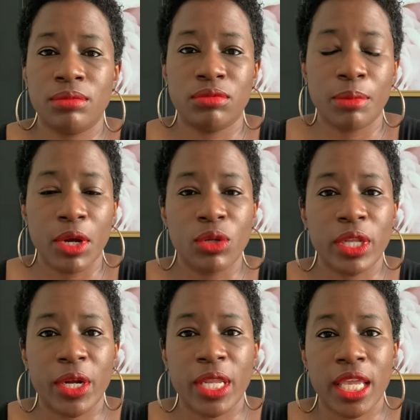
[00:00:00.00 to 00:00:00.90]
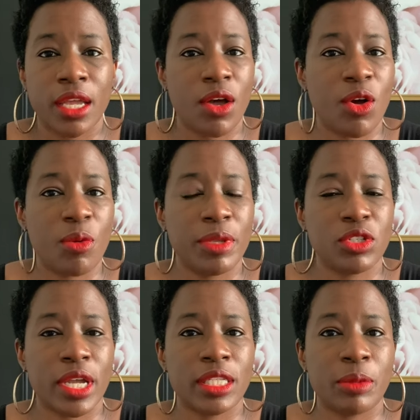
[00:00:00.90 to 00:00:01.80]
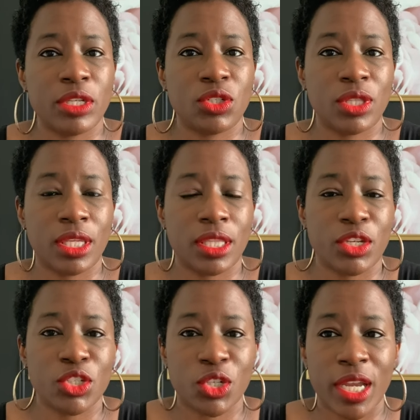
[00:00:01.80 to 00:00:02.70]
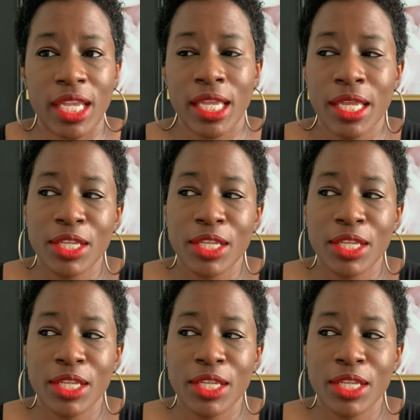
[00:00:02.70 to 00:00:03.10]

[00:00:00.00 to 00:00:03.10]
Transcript: remote learning at home, and trying to make sure that they're straight,